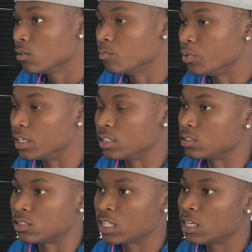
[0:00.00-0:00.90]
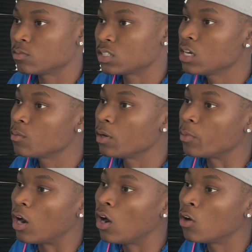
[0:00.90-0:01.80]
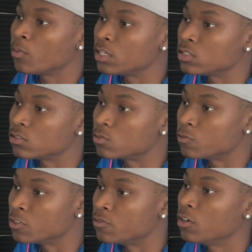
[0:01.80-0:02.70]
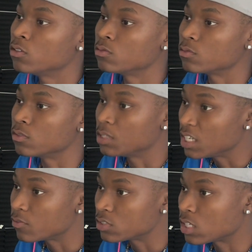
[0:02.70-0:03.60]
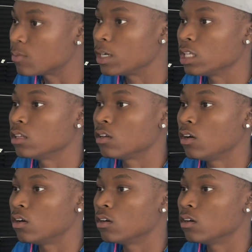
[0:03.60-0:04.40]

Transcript: But at the same time, I'm always gonna feel vulnerable. Yeah. Every time I get in the car.